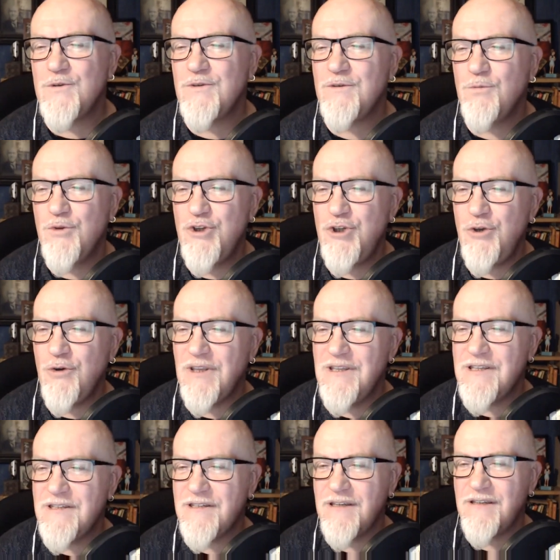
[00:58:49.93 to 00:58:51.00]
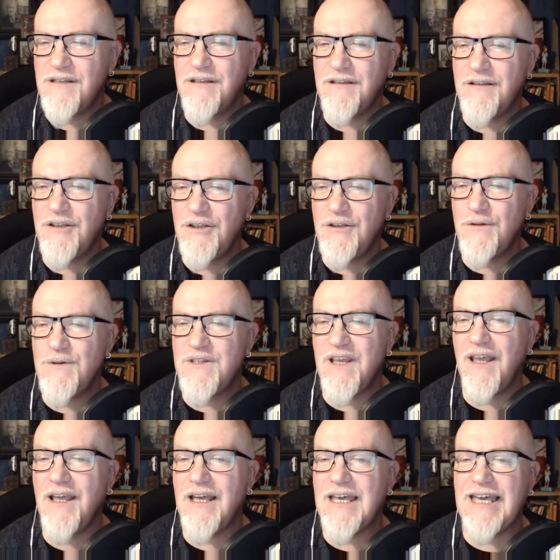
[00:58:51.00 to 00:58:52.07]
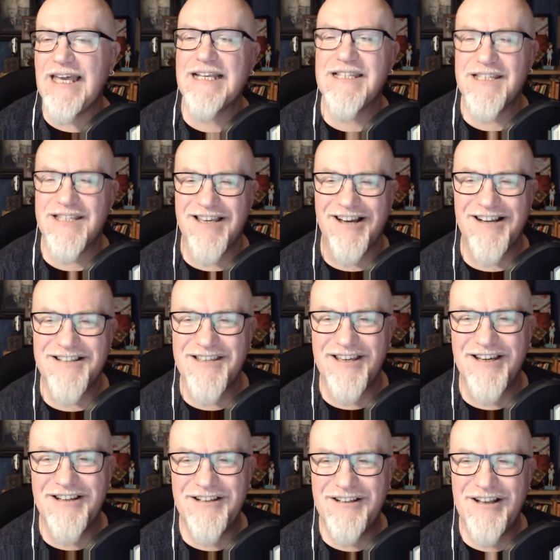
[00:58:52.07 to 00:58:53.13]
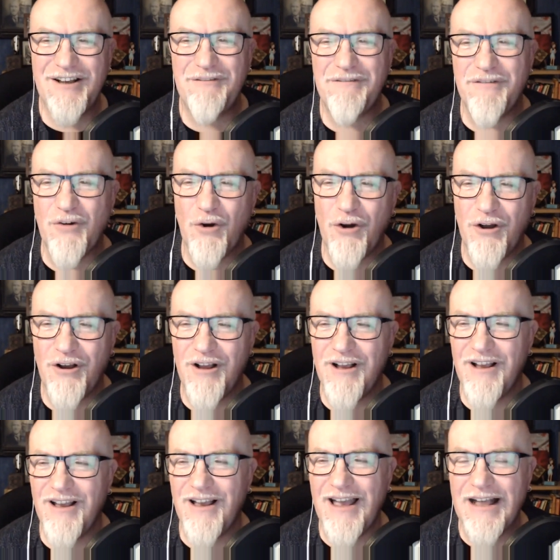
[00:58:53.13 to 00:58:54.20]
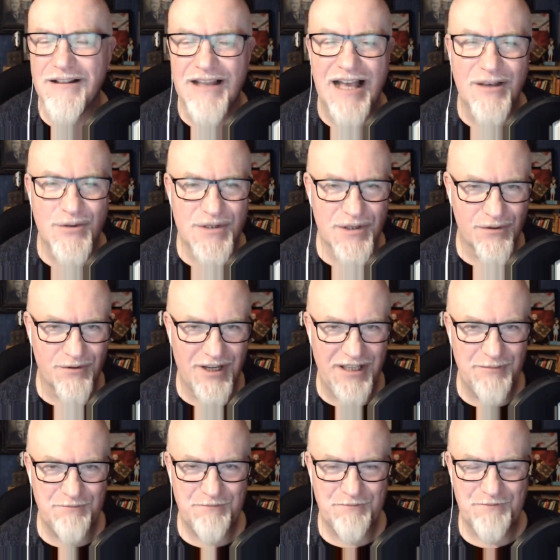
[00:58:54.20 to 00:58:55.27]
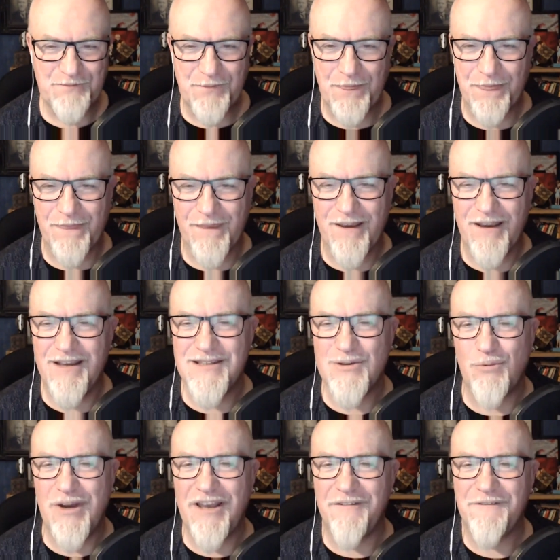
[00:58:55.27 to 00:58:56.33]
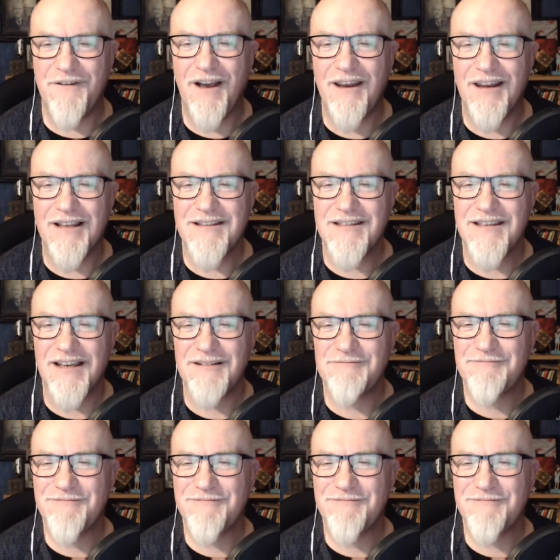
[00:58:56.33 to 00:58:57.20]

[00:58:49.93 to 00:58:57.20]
Would you consider using Kickstarter for Hell House 3 as a way of financing?